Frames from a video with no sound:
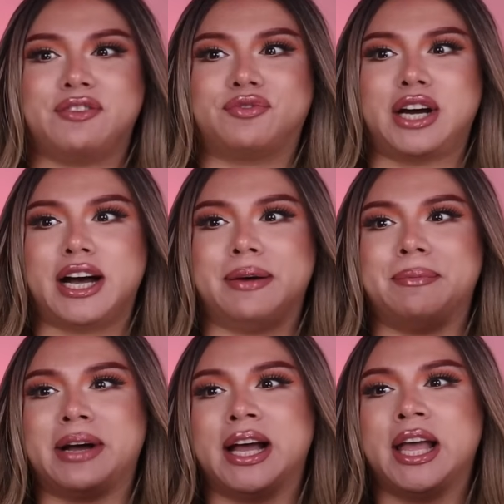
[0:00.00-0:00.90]

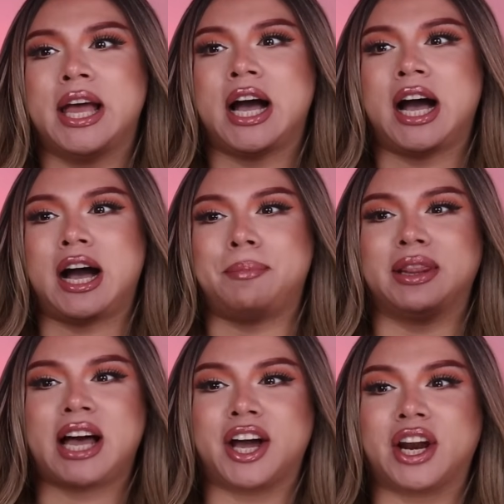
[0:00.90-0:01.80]
from um,
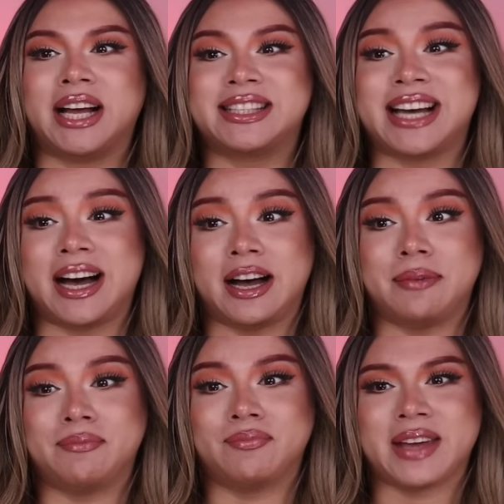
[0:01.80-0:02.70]
La Grande
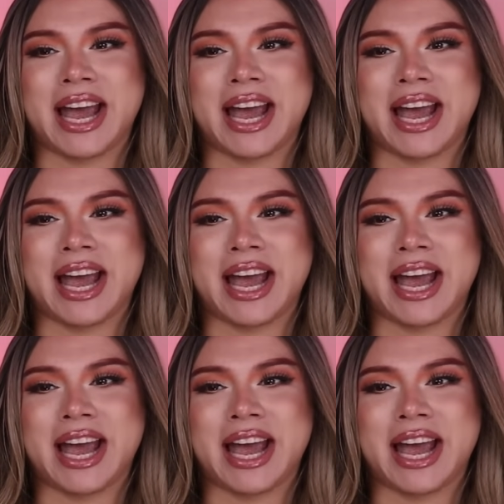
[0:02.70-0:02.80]
Dame